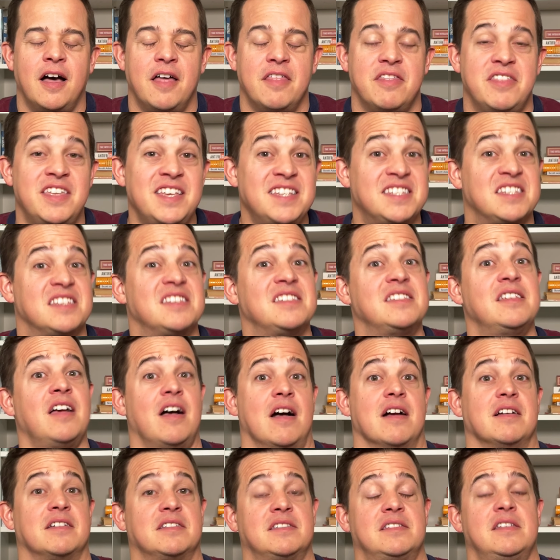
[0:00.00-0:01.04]
This
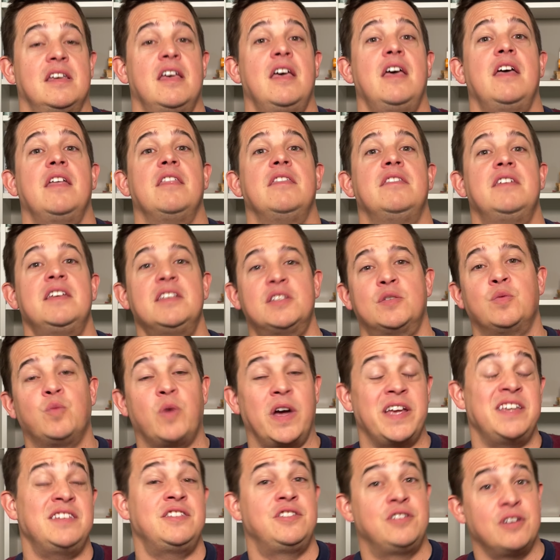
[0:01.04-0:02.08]
sucks. This
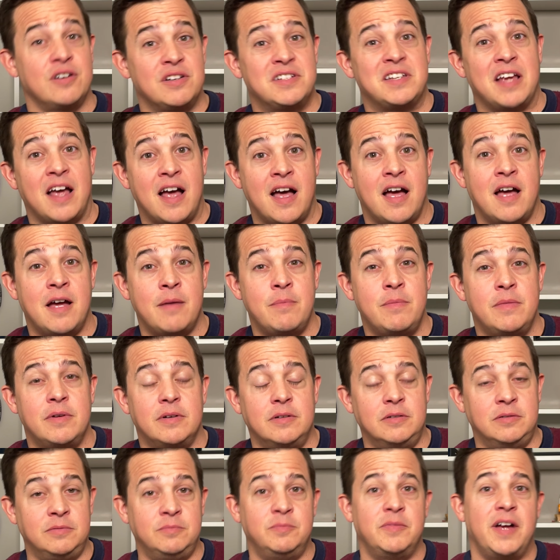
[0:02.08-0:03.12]
wastes your time
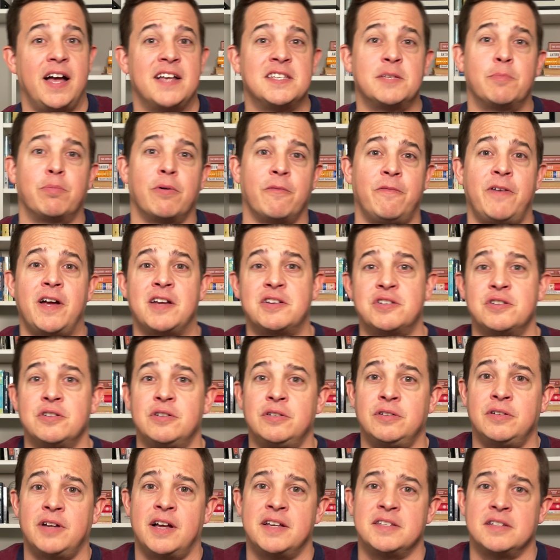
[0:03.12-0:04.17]
as a
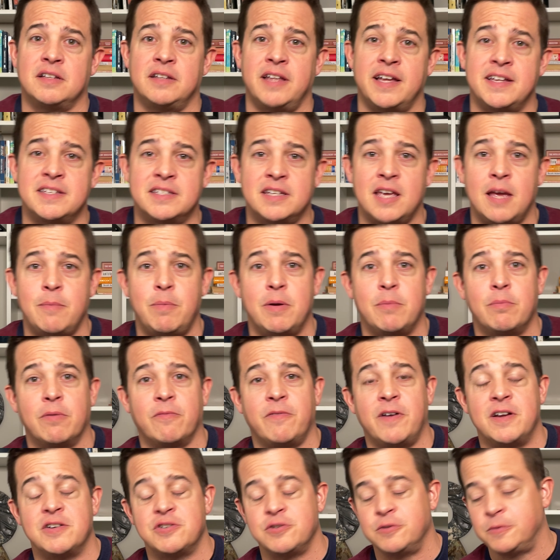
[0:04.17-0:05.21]
professional, as a landscaping
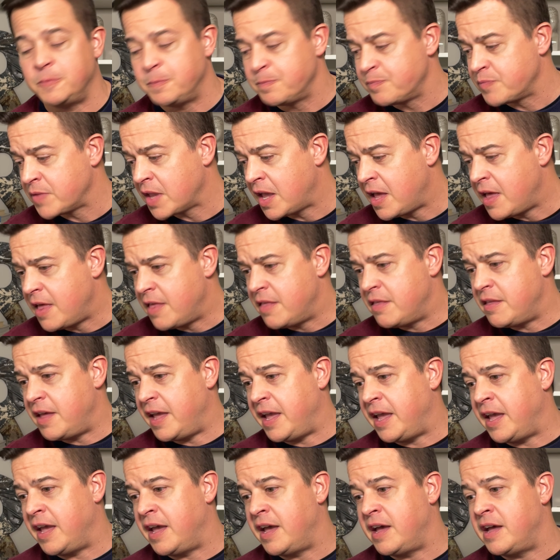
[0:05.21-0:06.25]
professional.
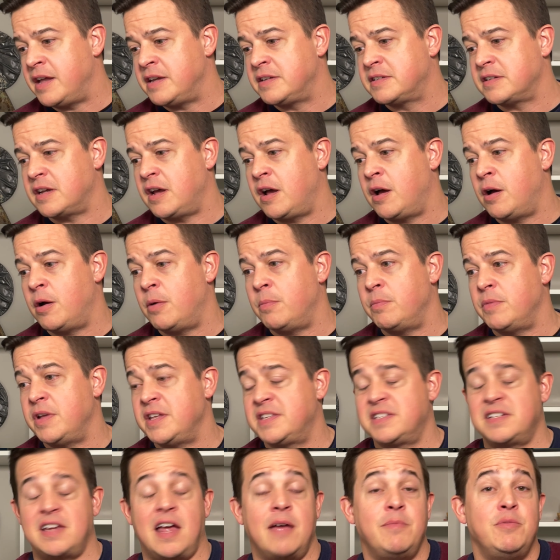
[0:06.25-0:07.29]
It's
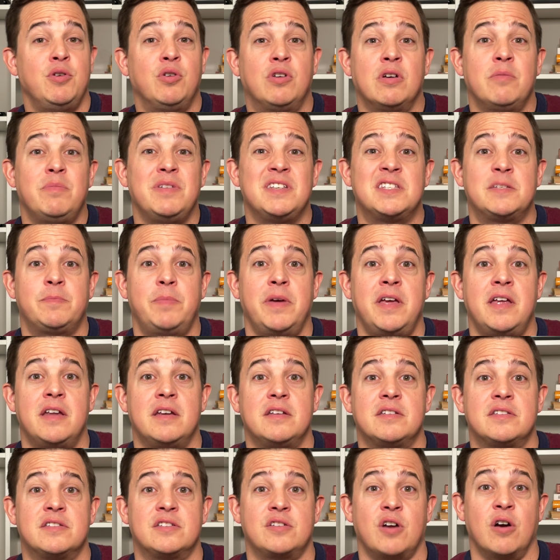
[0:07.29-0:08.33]
time you could be
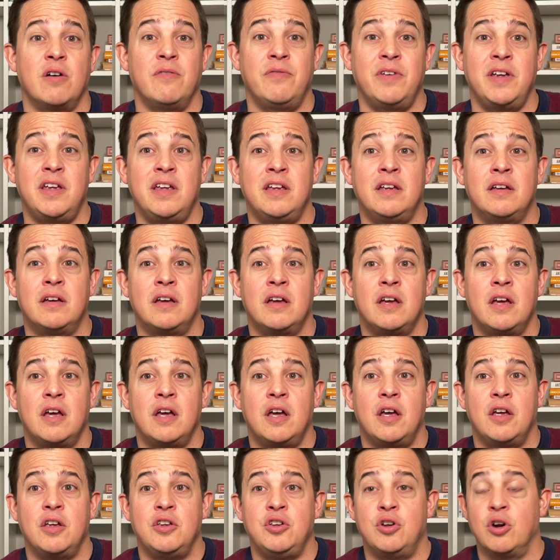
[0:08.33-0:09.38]
spent serving
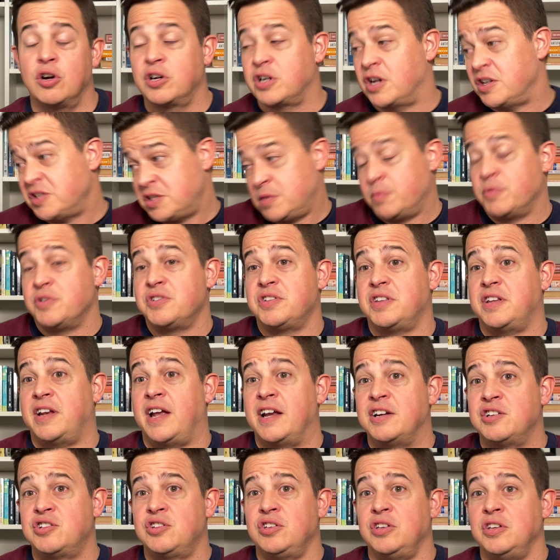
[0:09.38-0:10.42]
your customers that
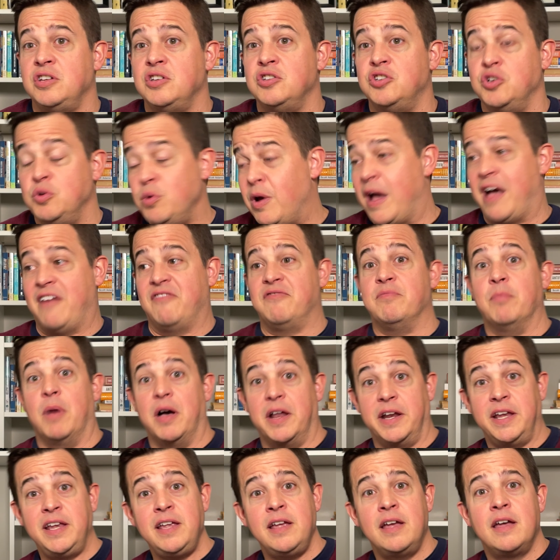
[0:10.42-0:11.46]
actually do have
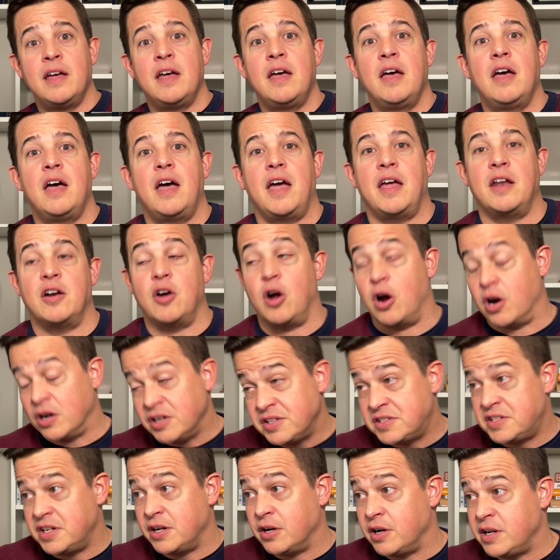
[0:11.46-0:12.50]
money and are
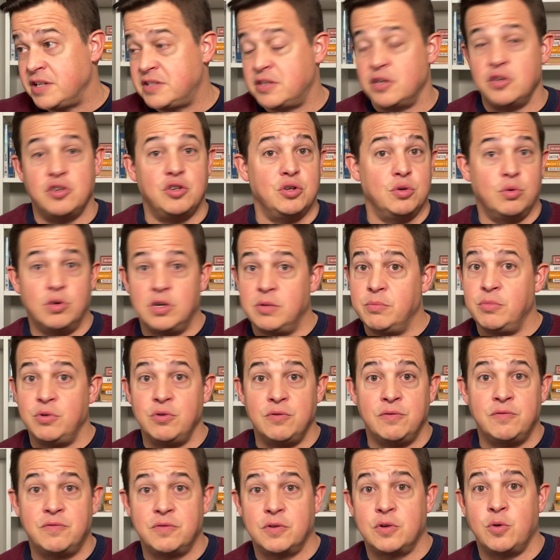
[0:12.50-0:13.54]
serious and do want to
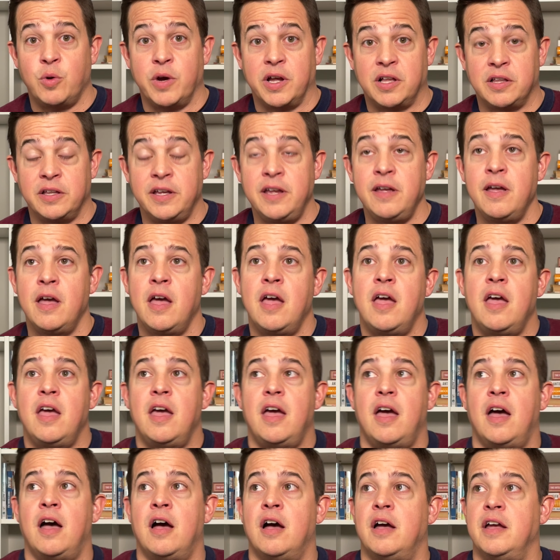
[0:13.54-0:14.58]
move quickly.
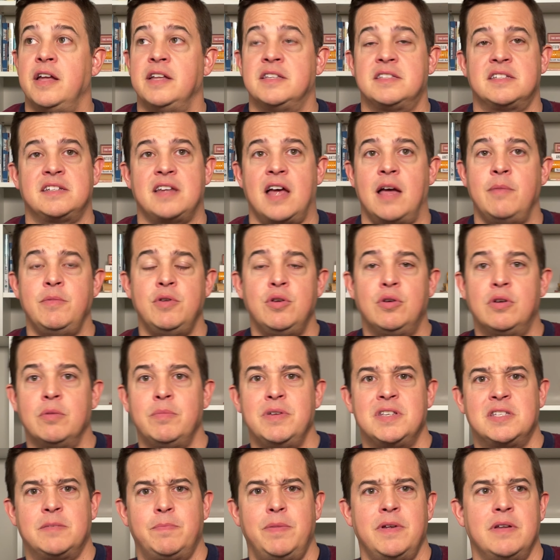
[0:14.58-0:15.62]
It's time you could
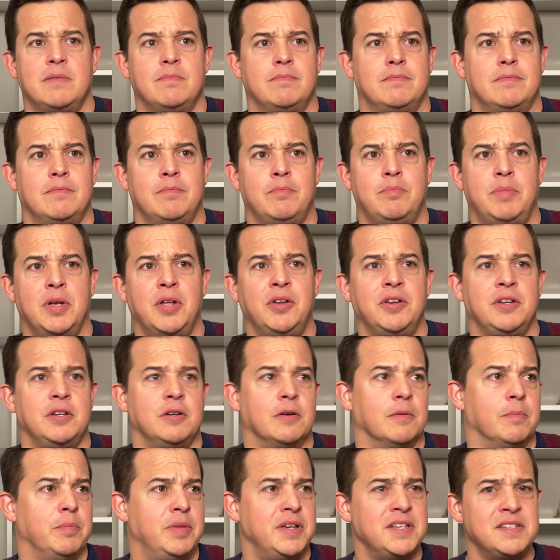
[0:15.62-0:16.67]
be spent building
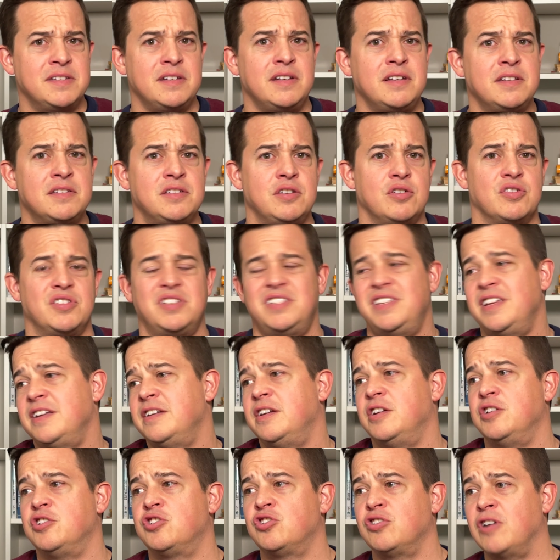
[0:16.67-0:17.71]
your business. You're sitting
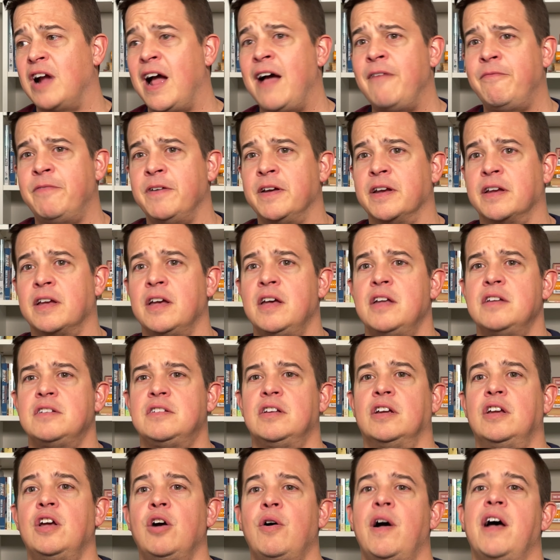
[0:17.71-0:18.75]
in traffic
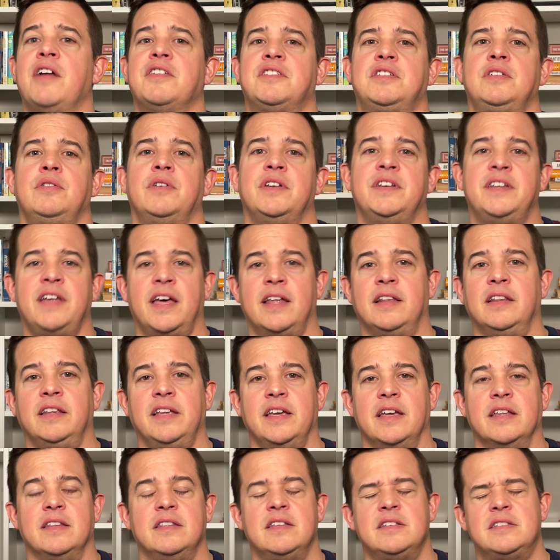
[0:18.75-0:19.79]
to go out to a dead
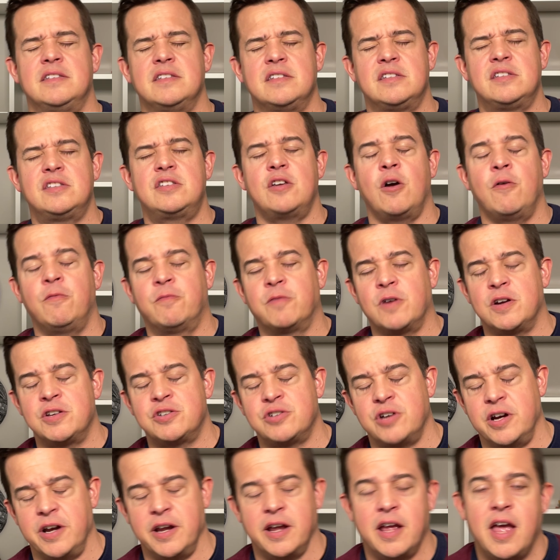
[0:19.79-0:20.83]
lead. This is so
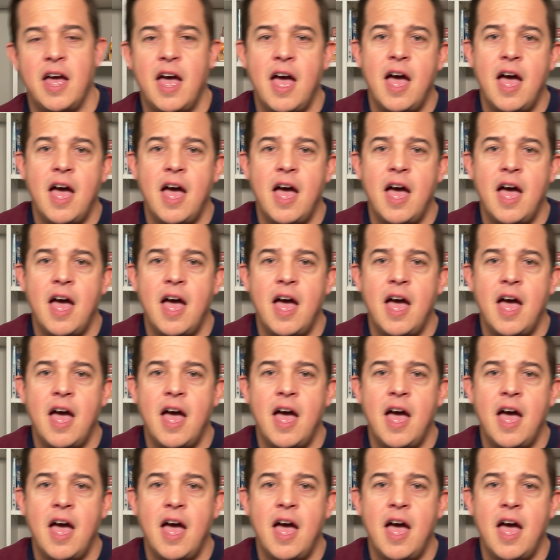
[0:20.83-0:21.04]
frustrating.